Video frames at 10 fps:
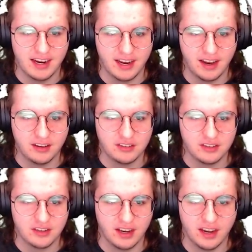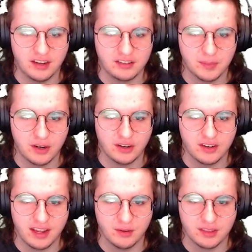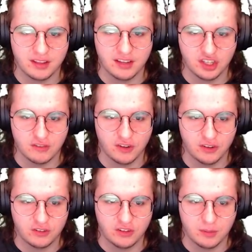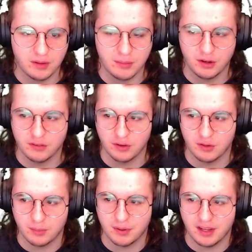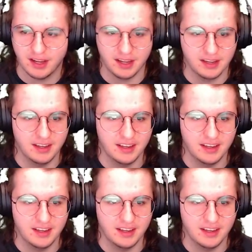I asked about her day with the intention of falling asleep in the middle of her reply.